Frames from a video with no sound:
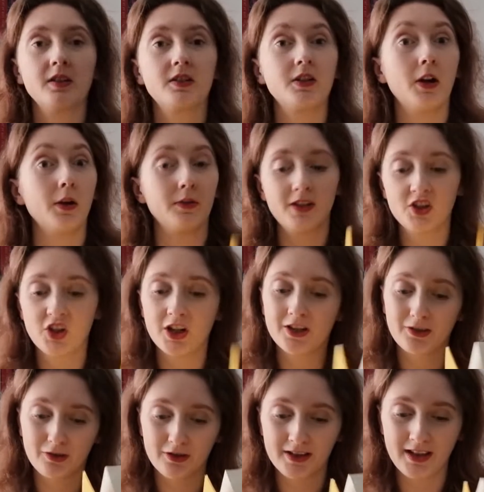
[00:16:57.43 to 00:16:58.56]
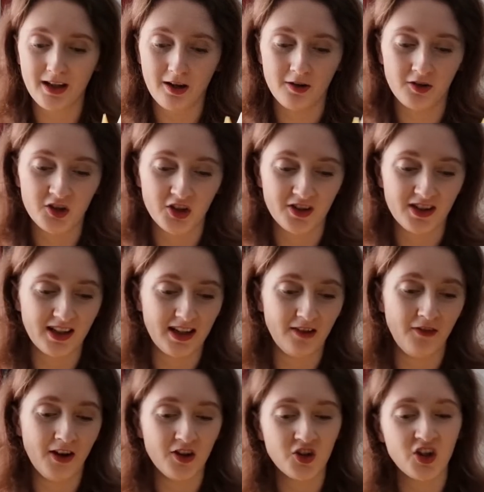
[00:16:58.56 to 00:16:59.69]
So, Nisha has crossed the ocean to
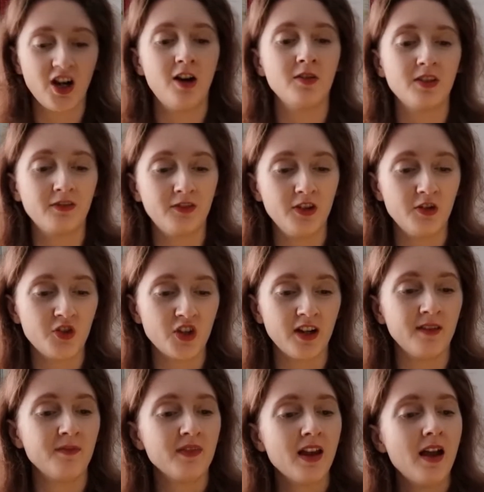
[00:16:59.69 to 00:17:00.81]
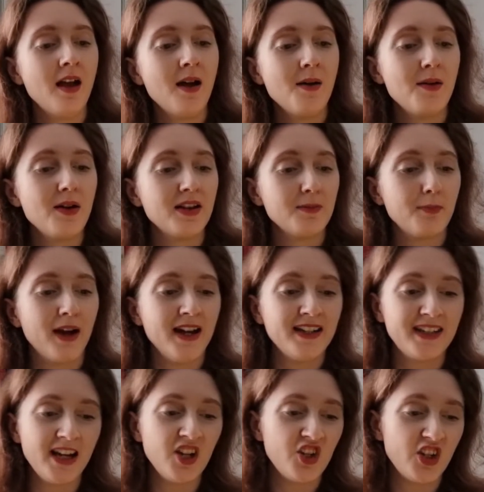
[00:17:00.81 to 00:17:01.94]
give her child a future. By
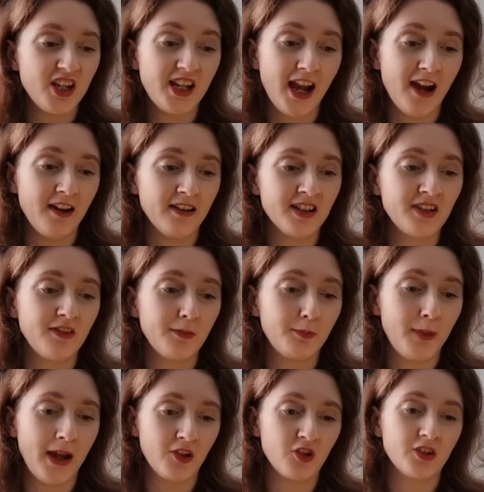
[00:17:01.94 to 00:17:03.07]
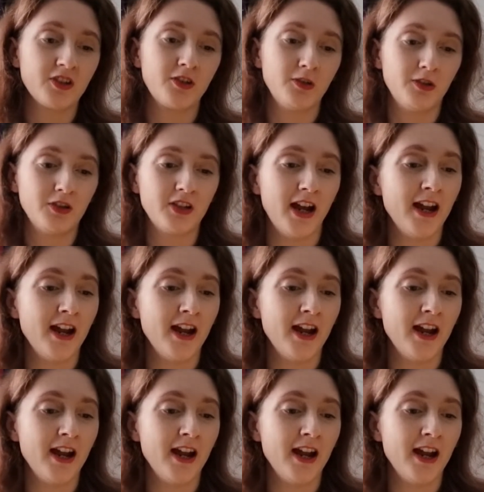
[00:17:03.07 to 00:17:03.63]
day, she cares for Petra's daughter.